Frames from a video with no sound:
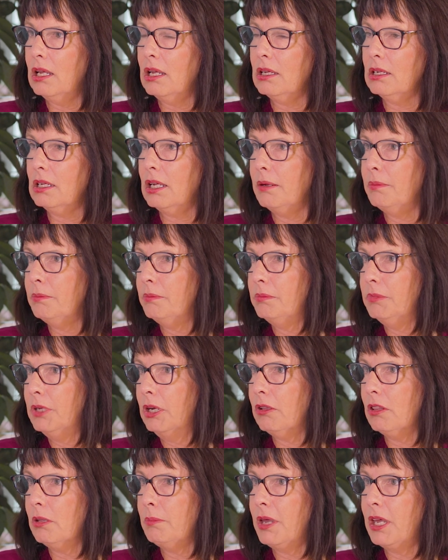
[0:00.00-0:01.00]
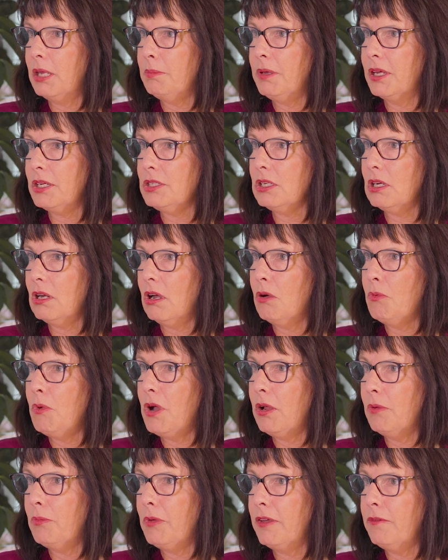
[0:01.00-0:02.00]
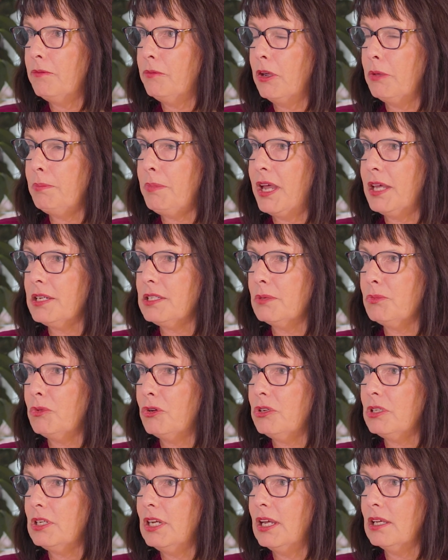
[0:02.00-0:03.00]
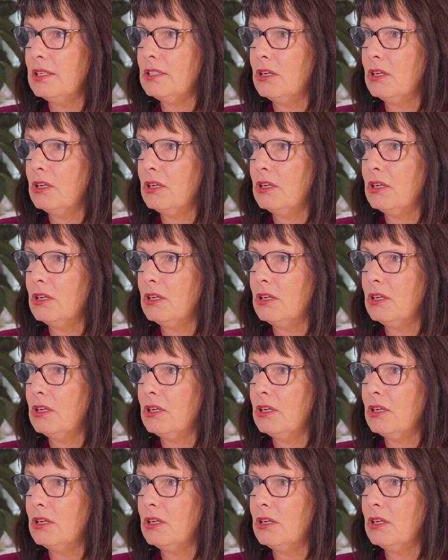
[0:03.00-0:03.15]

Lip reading: come the May budget, oh well, we're past the worst now,